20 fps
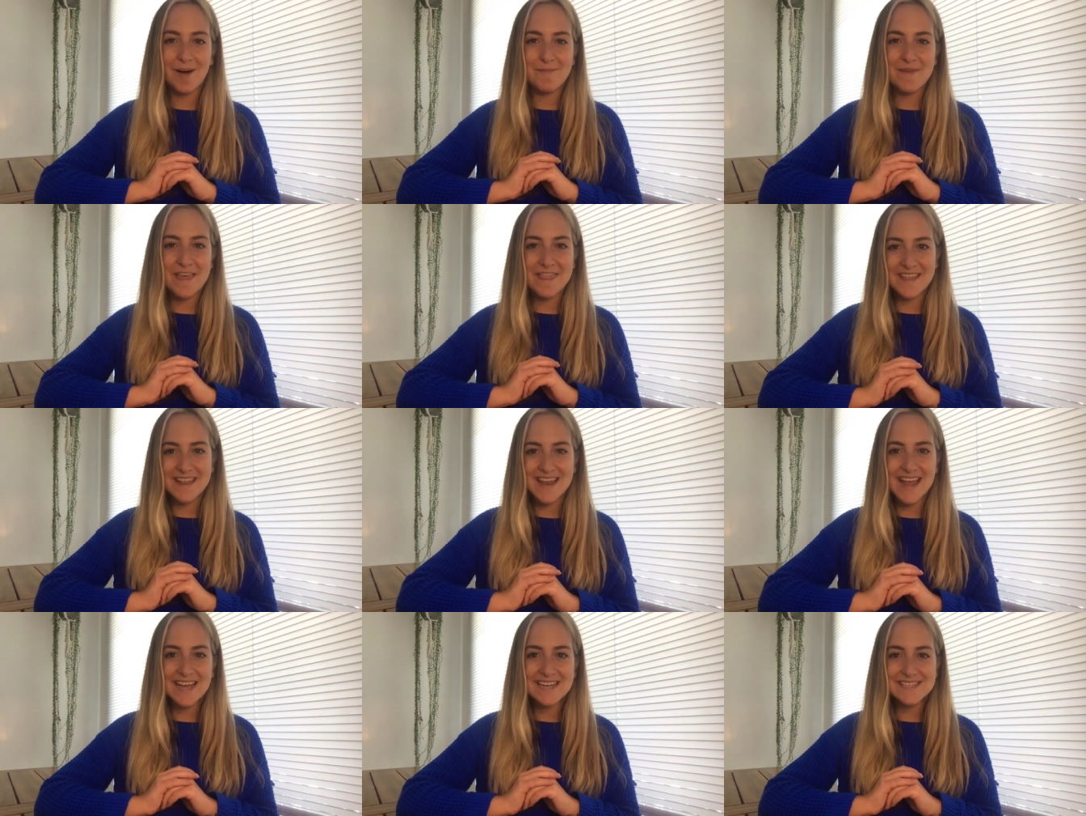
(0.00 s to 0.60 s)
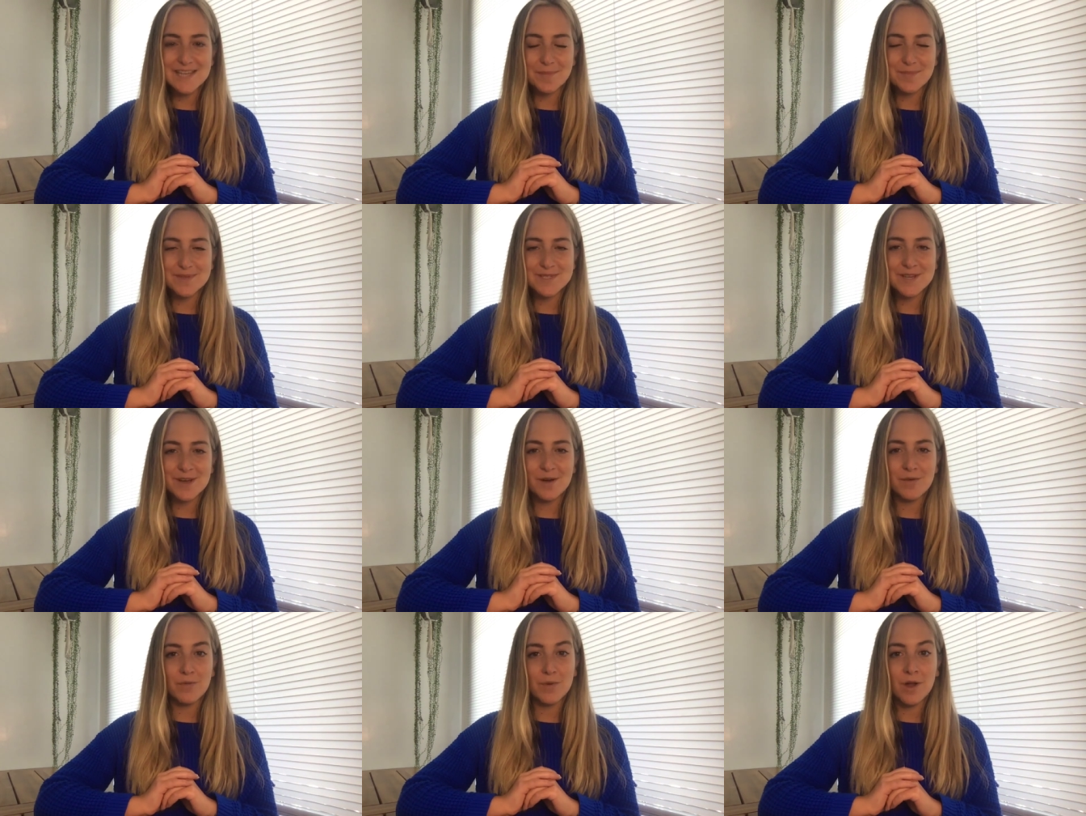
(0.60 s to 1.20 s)
In the next
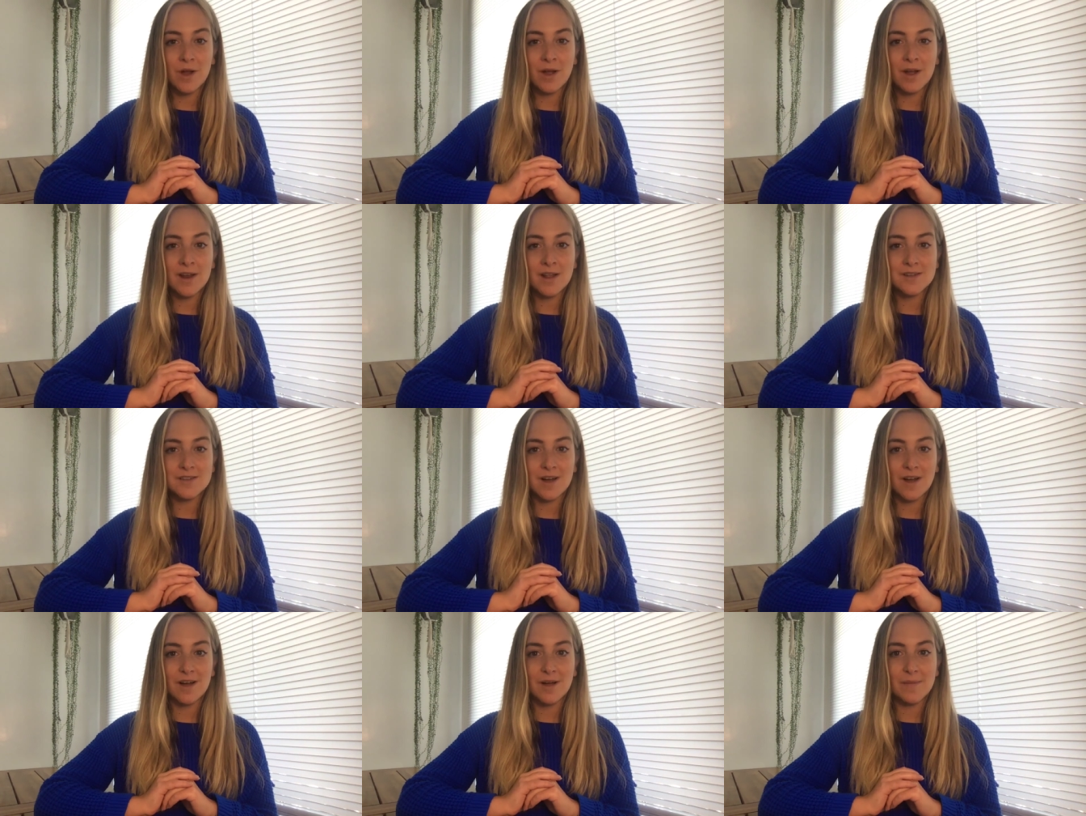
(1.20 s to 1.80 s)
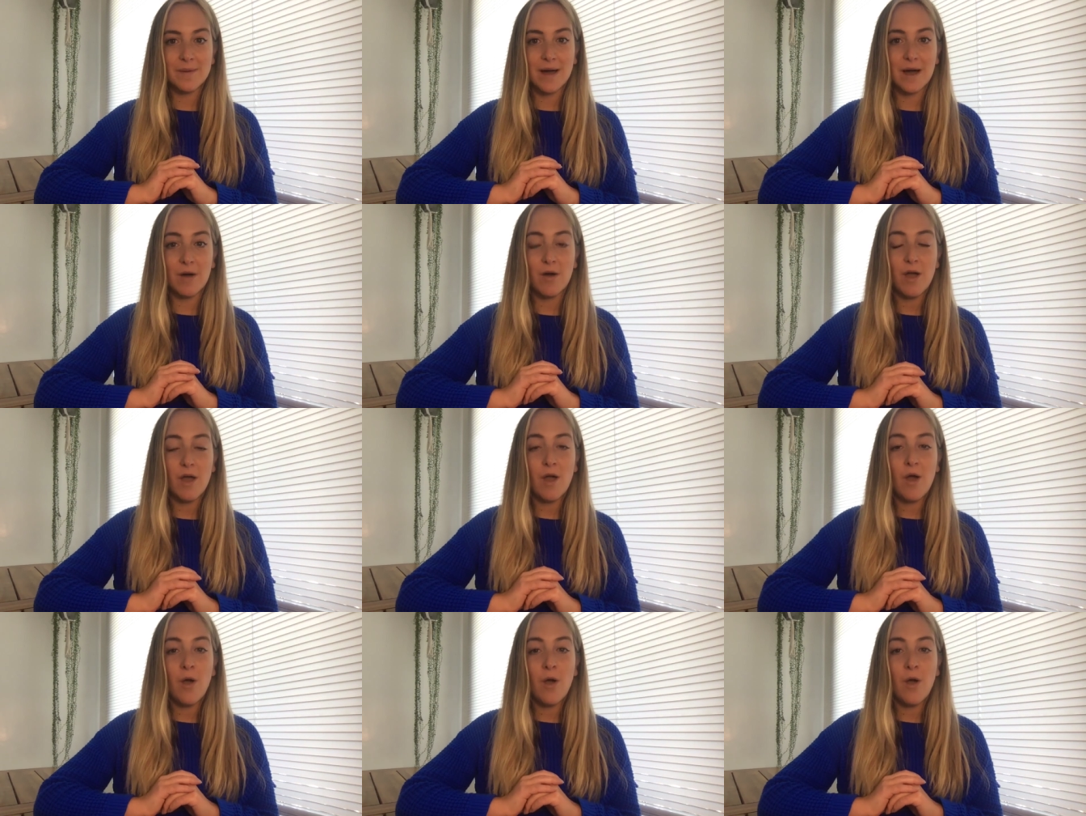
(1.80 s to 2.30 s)
episode, we are going to talk about